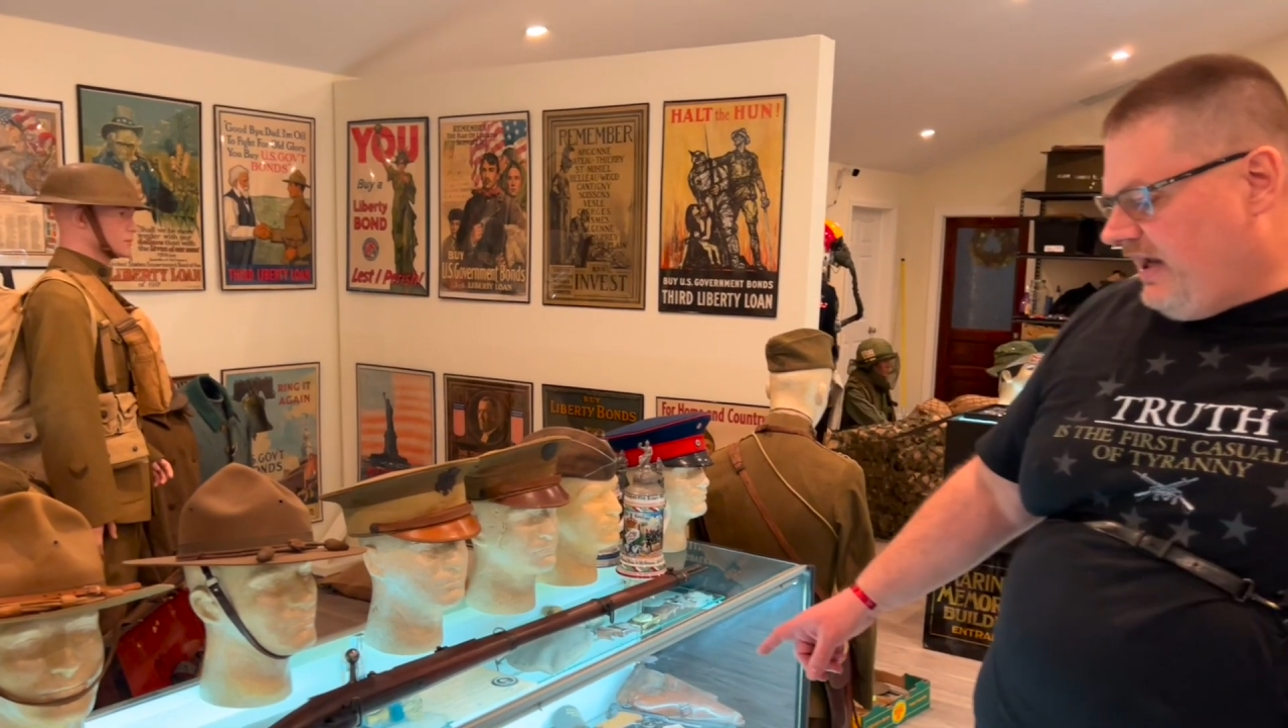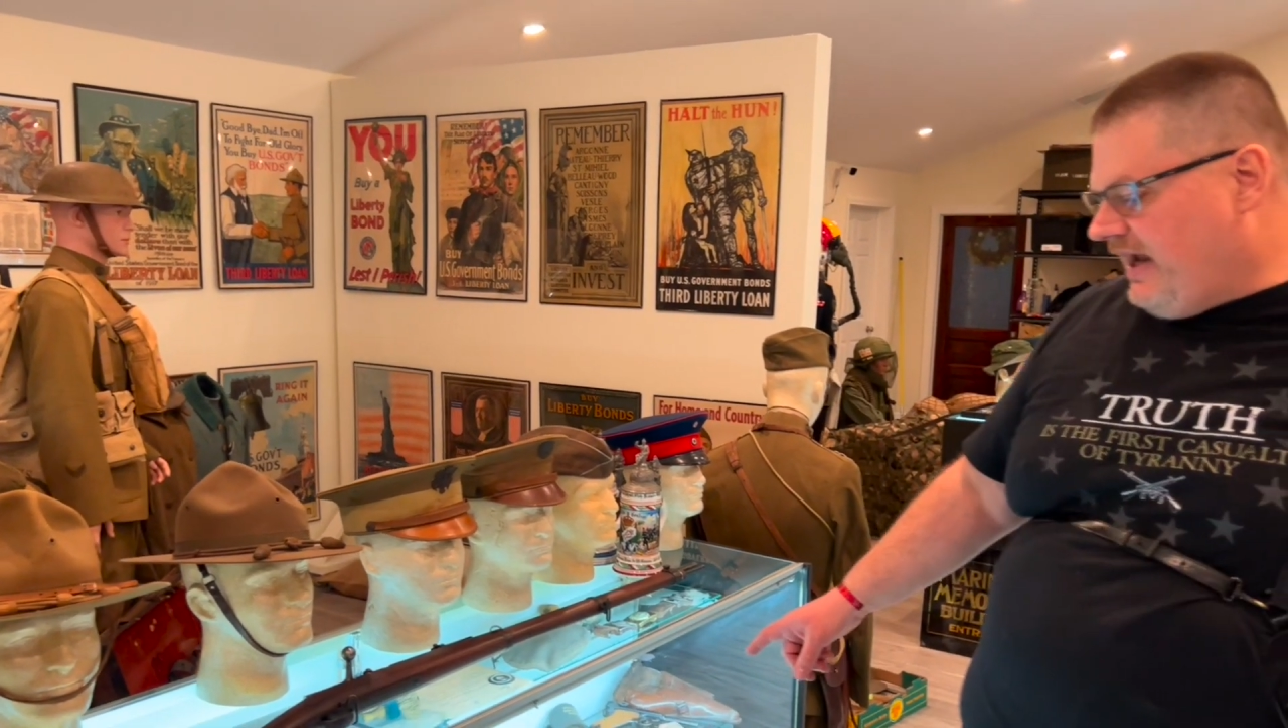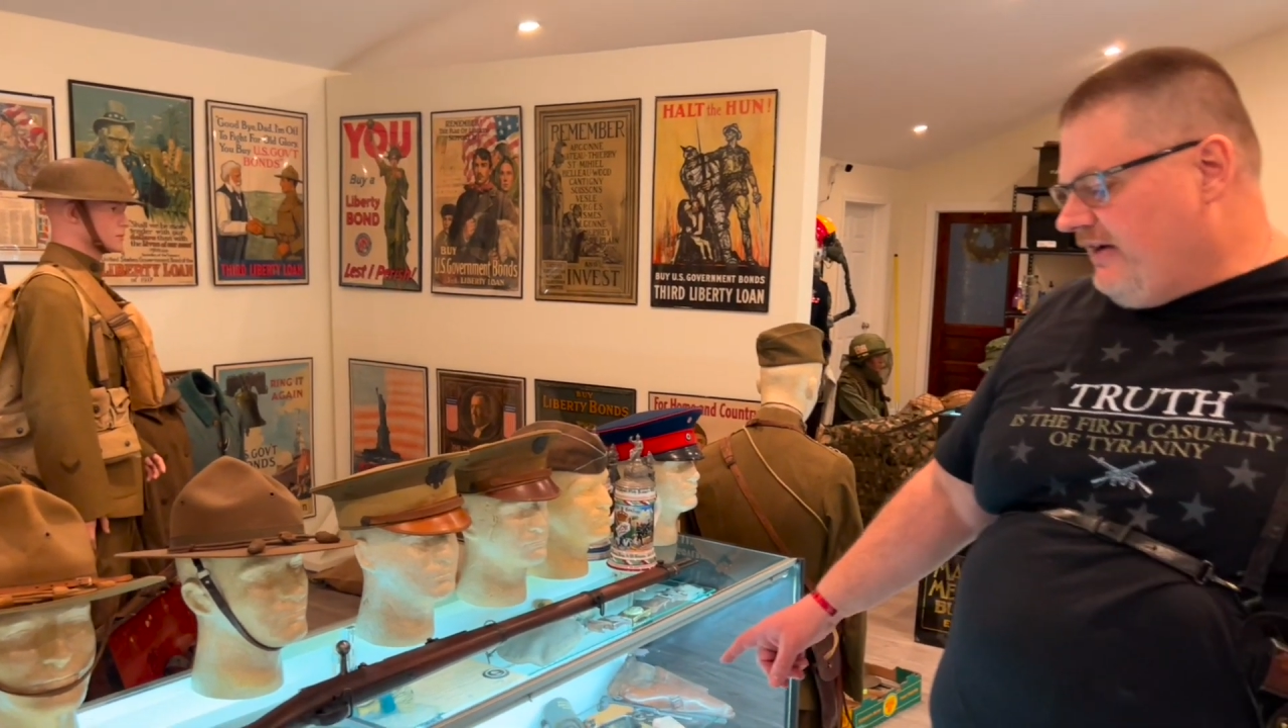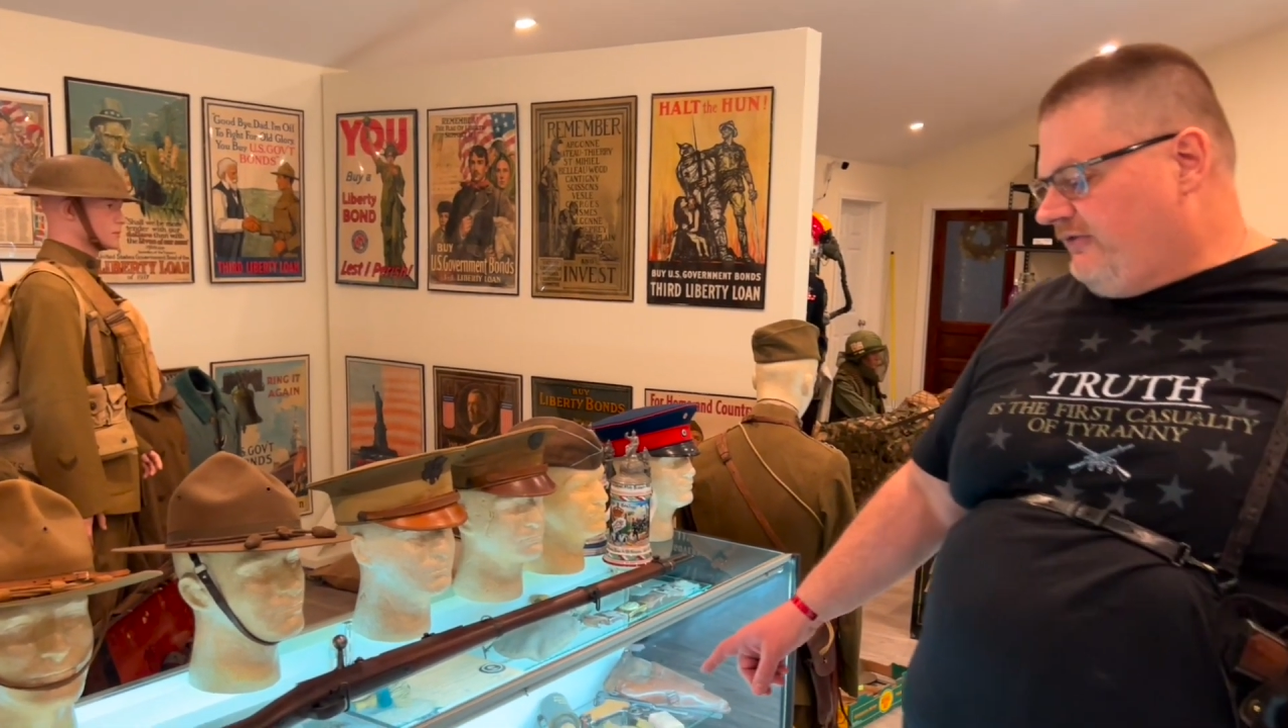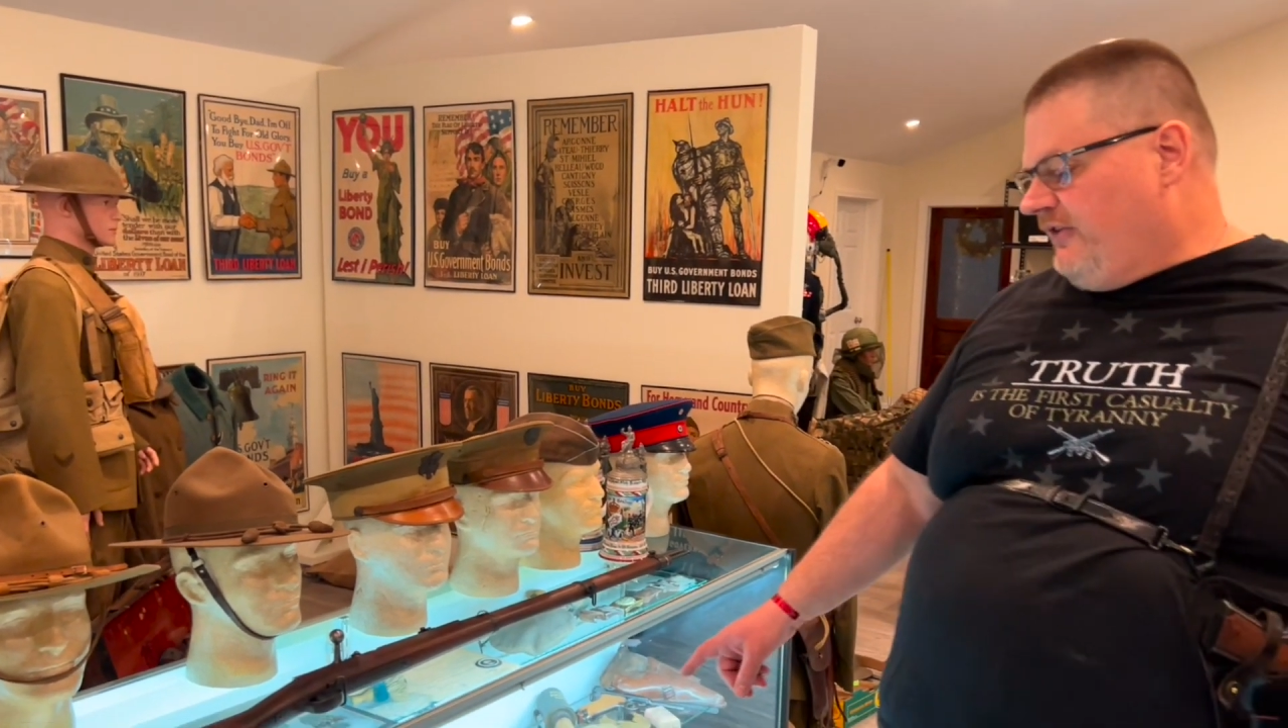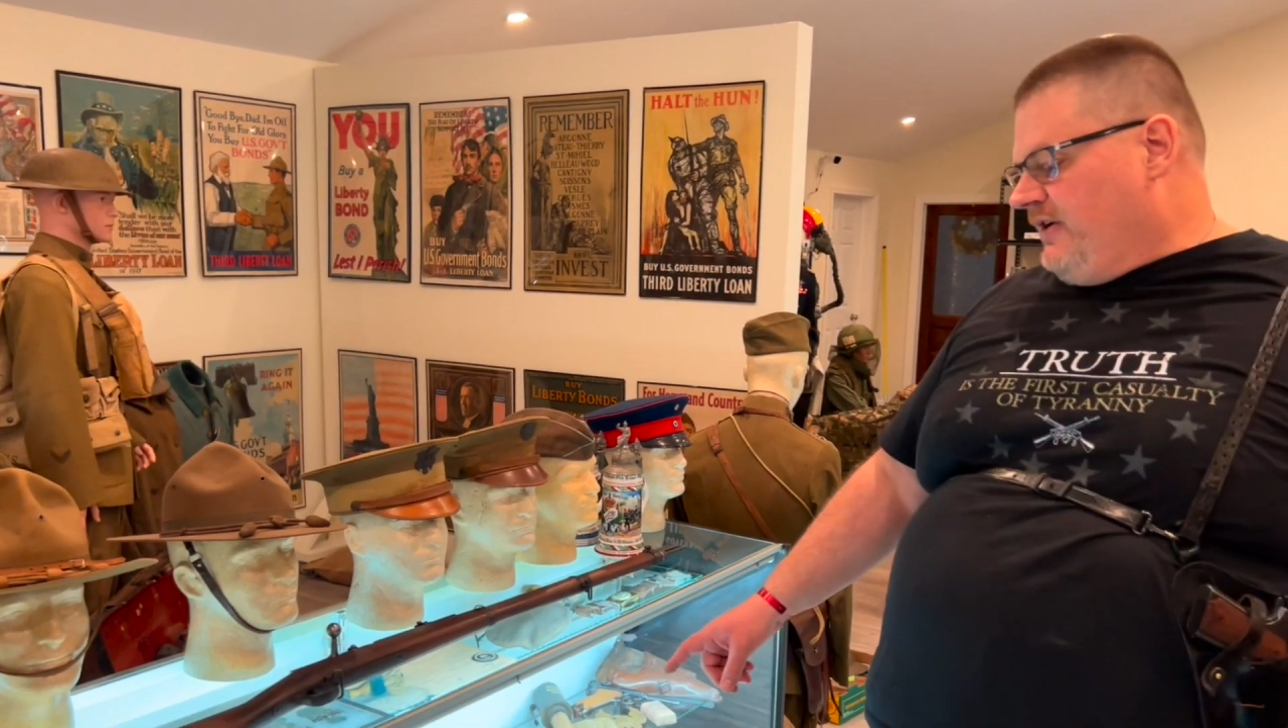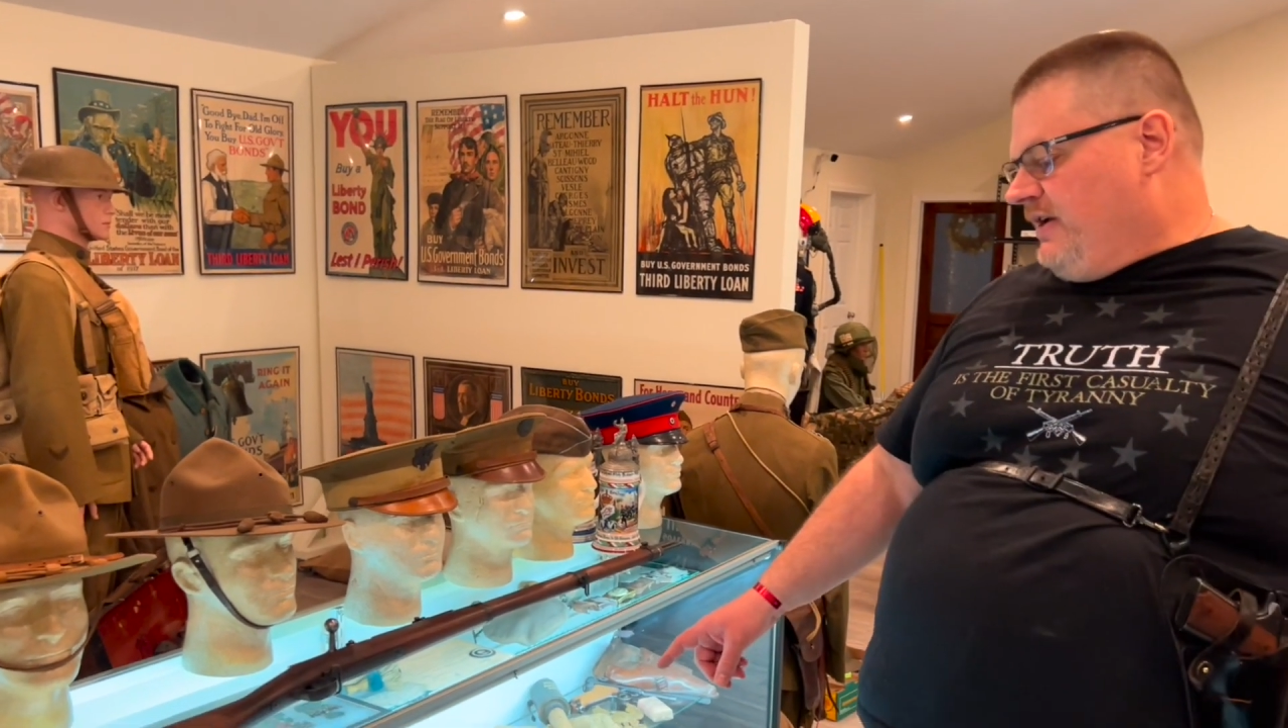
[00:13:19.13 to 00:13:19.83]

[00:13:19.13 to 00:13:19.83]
have